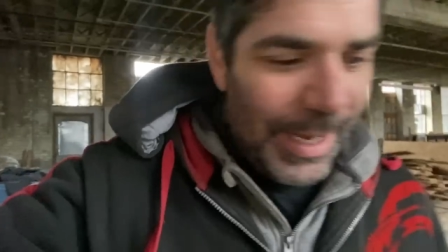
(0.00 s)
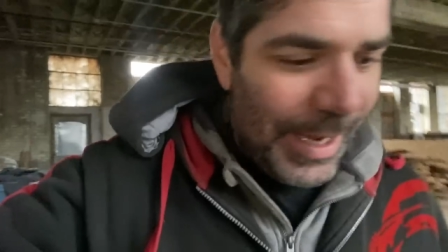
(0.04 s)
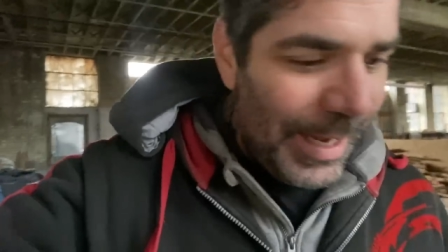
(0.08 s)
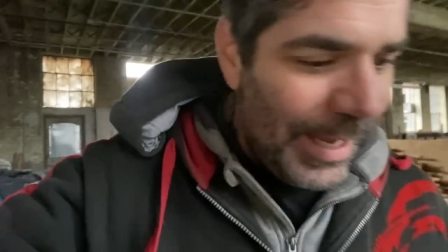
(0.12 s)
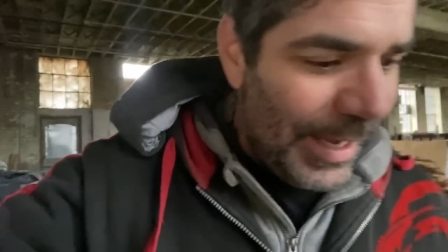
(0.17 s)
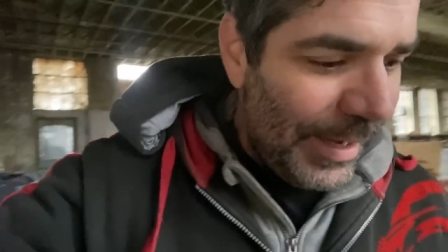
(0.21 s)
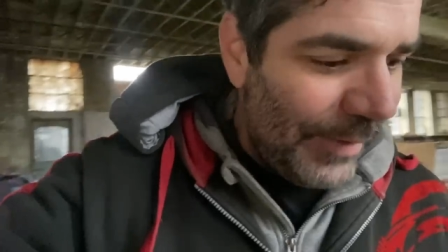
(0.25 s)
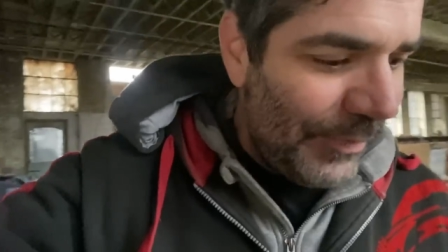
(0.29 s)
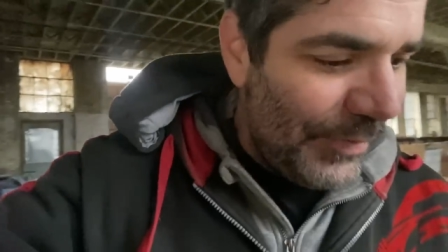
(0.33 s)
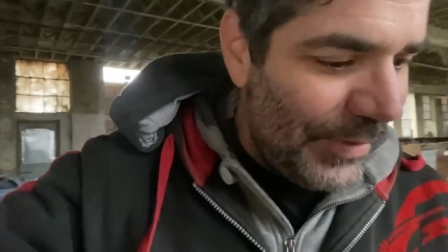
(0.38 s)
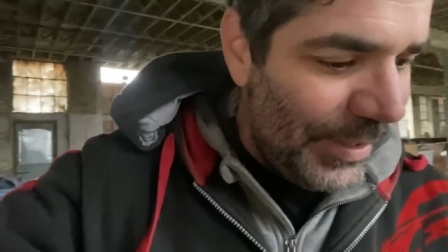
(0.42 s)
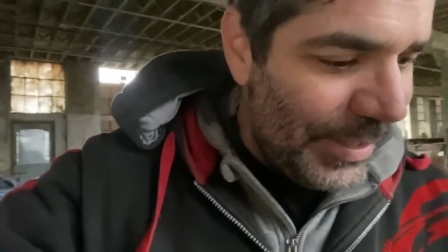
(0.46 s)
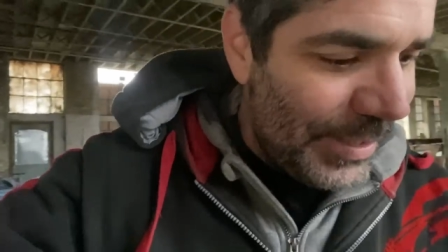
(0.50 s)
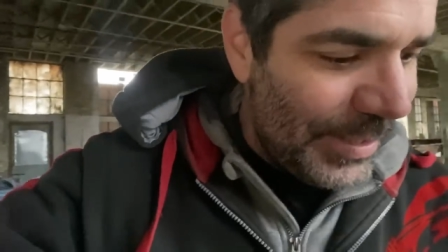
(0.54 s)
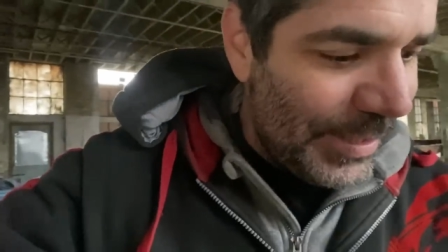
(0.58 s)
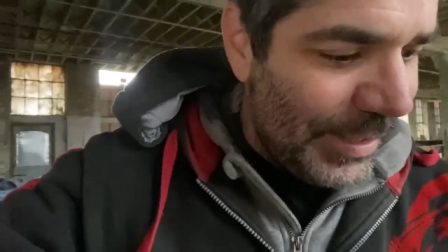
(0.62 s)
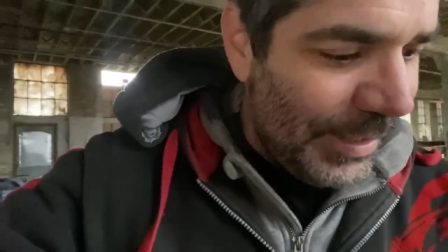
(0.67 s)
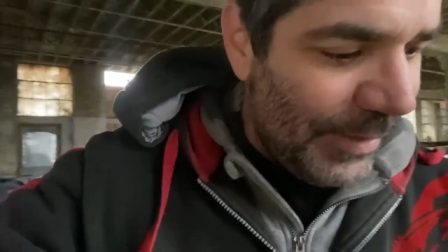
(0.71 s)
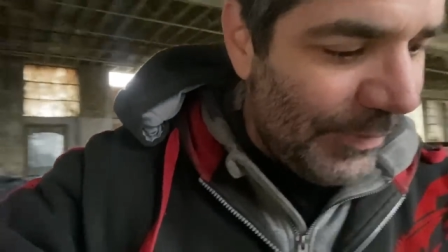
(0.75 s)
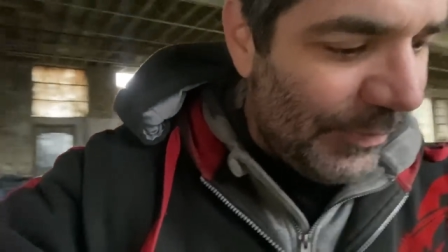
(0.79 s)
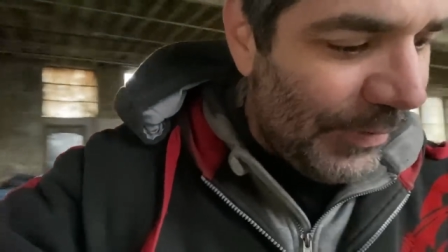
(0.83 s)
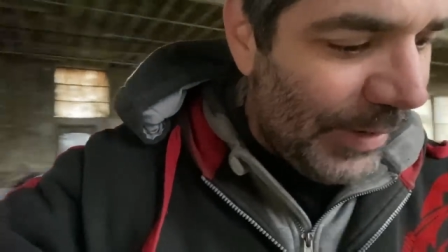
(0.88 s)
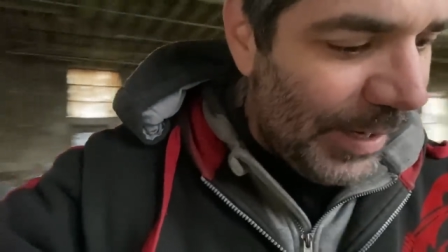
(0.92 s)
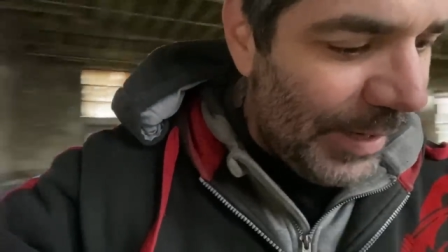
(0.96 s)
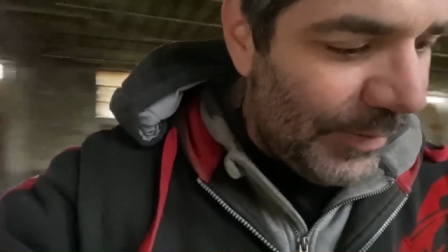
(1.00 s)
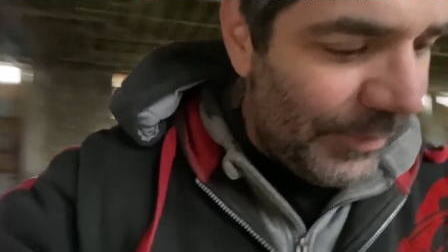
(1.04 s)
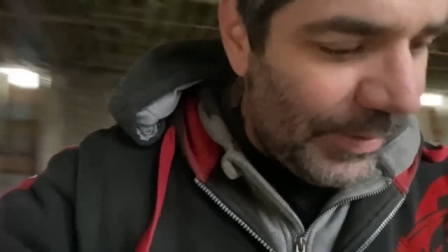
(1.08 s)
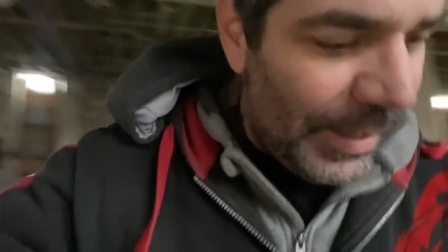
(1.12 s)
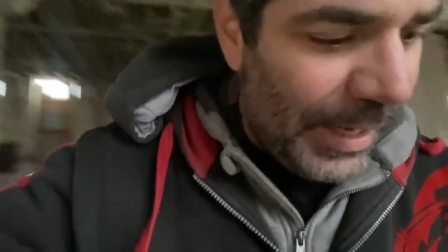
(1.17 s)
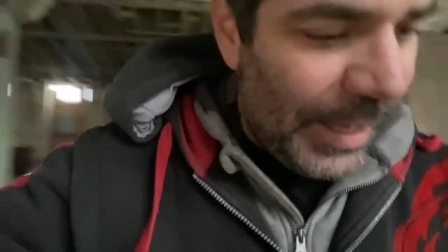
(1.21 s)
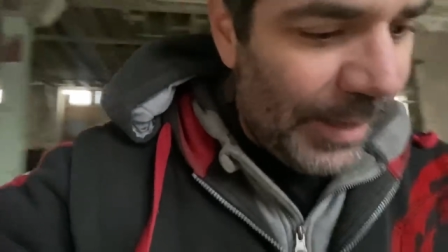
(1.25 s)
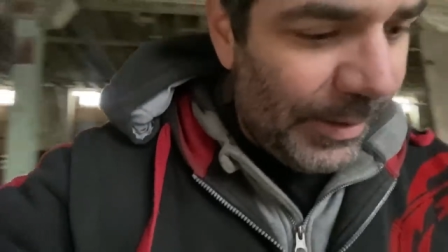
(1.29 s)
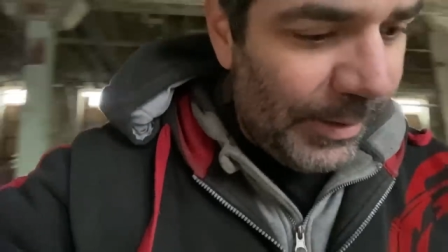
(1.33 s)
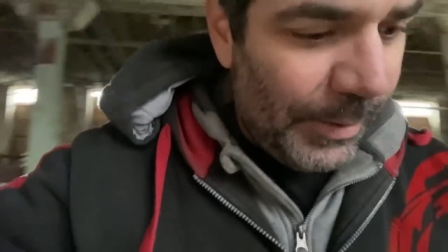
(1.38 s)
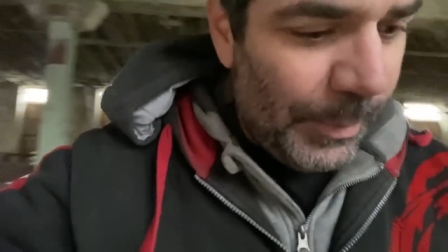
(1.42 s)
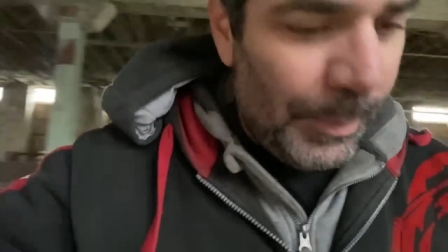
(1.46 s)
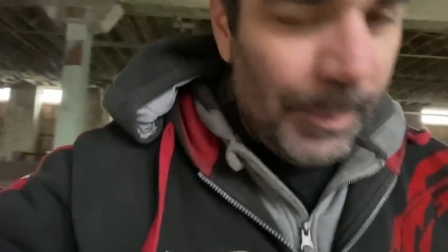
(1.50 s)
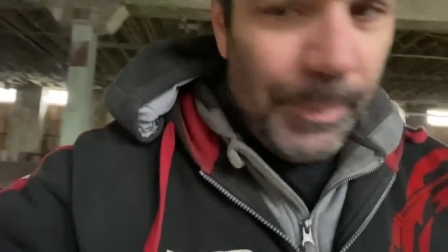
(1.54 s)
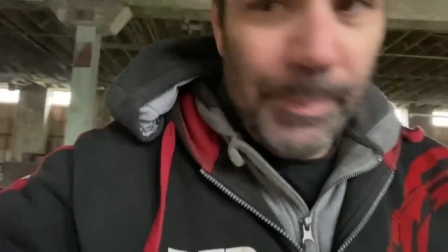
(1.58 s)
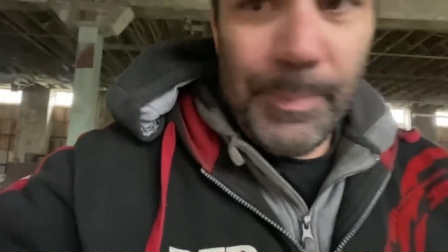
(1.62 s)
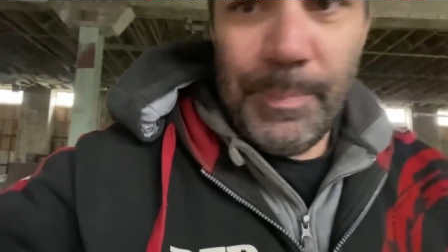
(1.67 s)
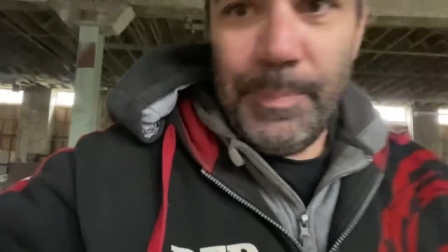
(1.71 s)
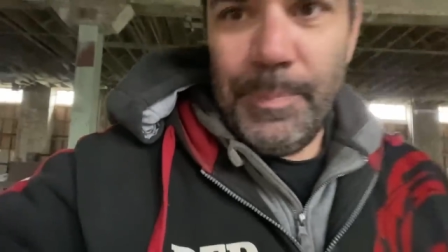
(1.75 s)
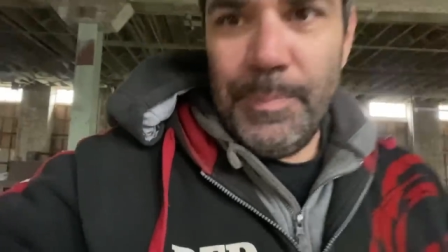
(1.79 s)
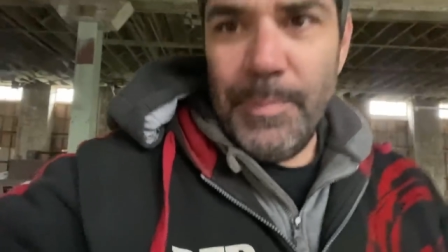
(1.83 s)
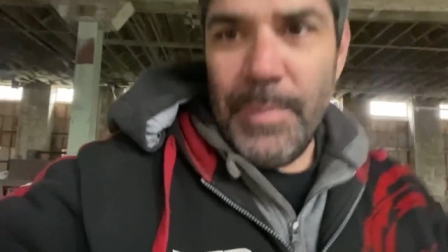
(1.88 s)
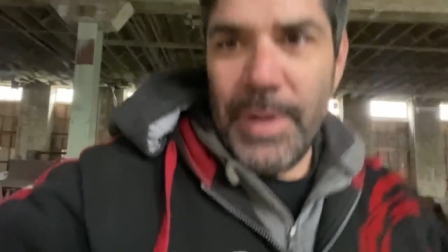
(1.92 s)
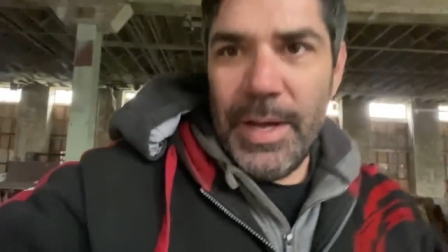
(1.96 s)
I have this uh, five gallon
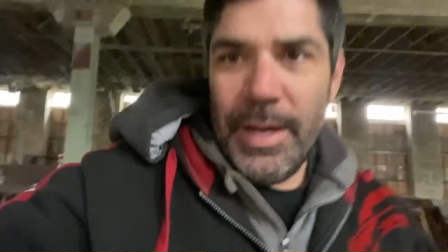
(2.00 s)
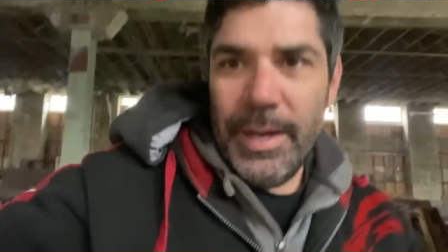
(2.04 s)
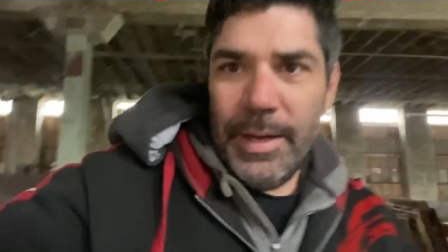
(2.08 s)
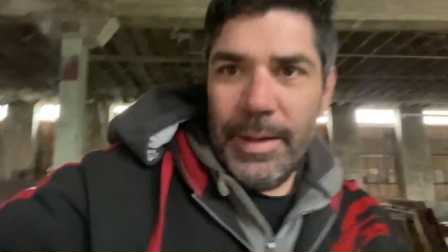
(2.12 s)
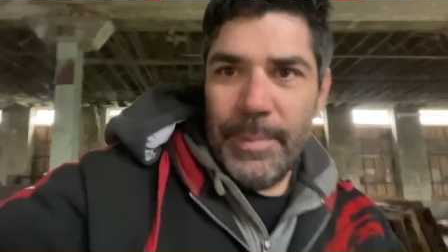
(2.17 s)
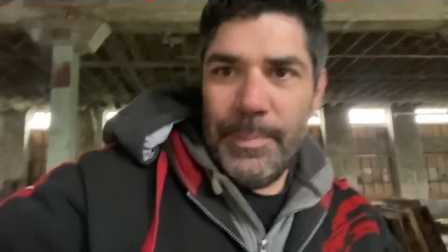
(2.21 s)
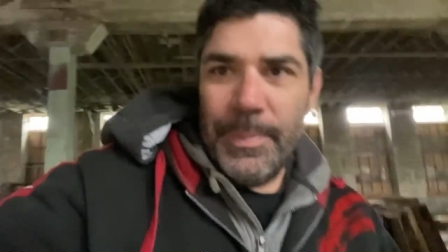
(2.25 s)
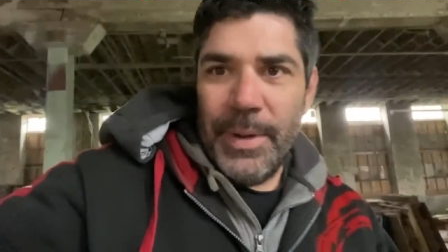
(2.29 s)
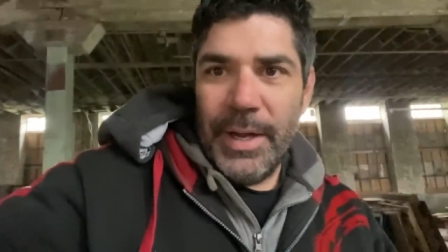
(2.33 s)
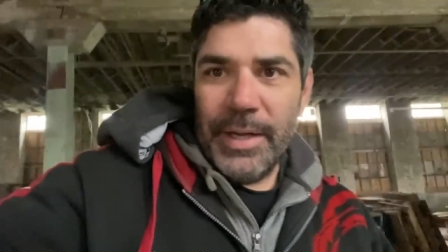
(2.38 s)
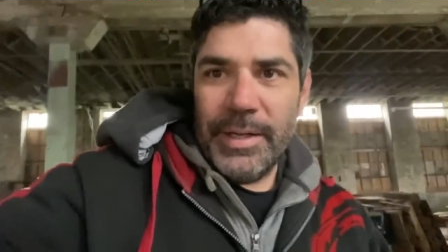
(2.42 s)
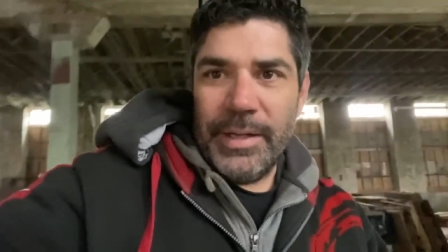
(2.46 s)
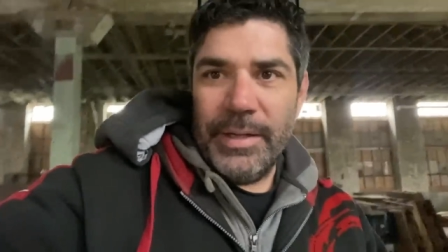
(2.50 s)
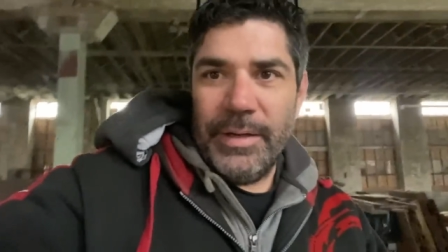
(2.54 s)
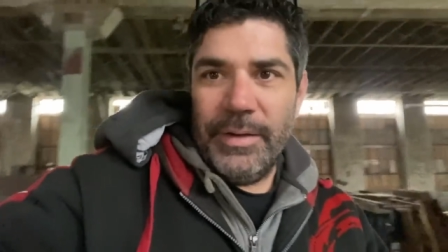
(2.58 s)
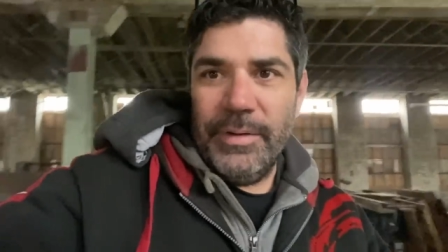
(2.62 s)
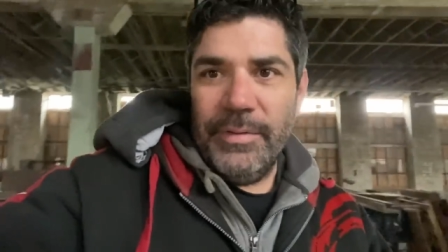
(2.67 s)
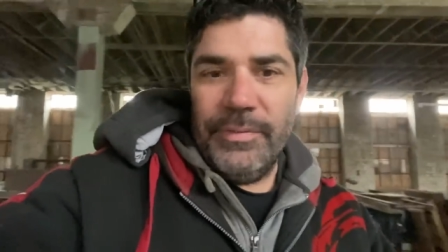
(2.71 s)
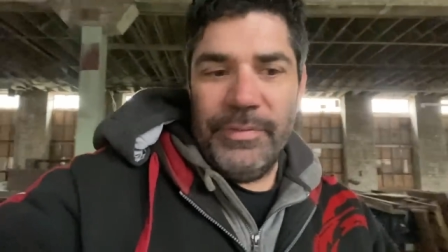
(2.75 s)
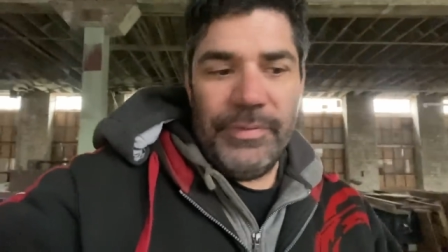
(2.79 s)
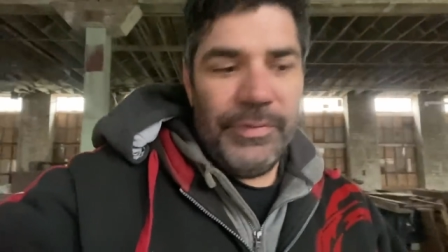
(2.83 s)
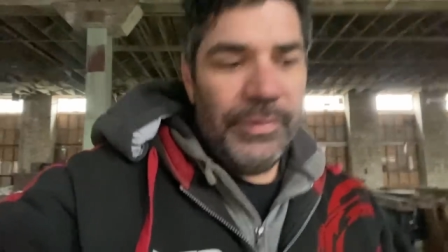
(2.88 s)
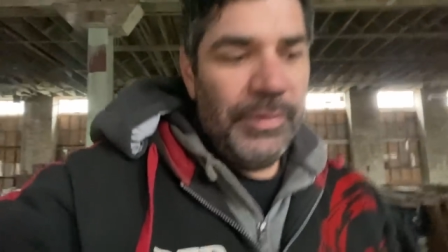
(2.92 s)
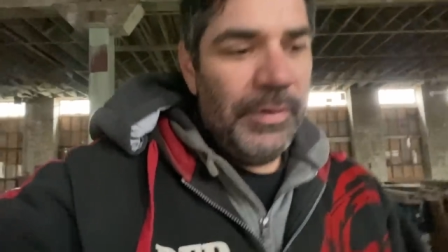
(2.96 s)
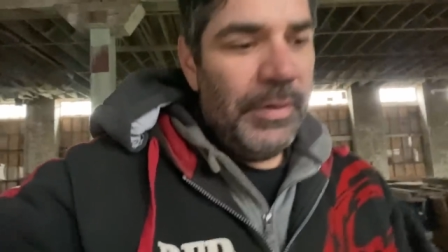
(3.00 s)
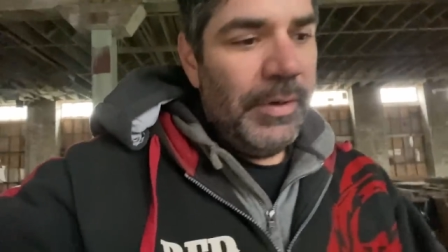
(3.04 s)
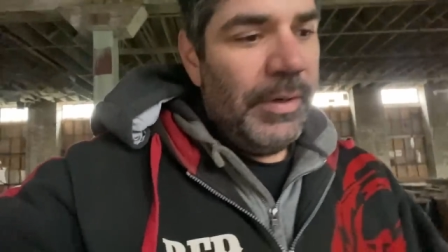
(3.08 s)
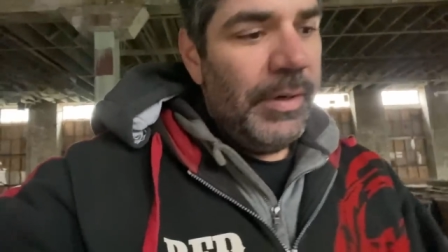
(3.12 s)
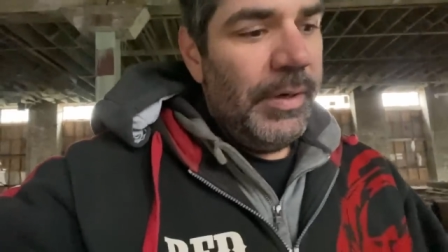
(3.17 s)
uh, bucket of